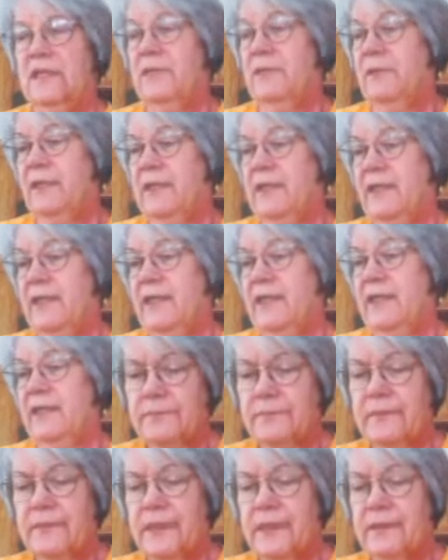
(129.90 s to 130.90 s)
thing right now.
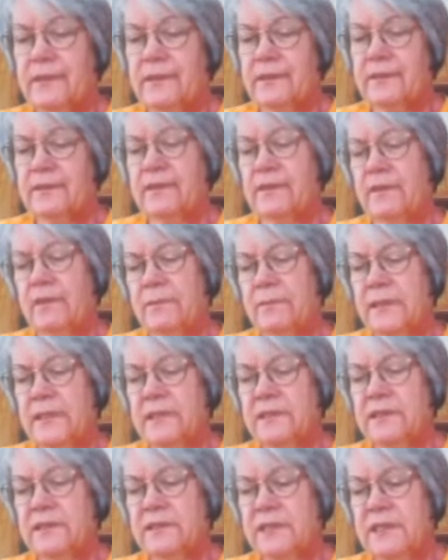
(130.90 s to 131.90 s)
It's all
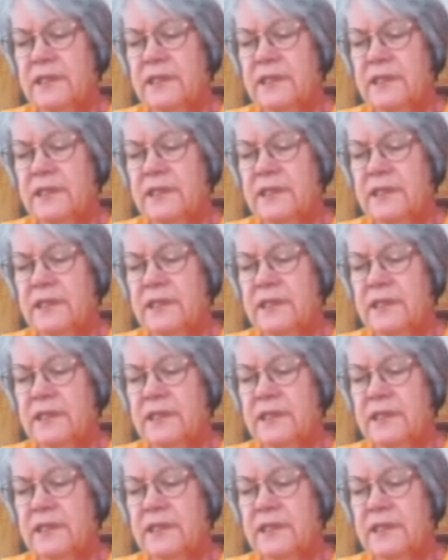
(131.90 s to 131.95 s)
melted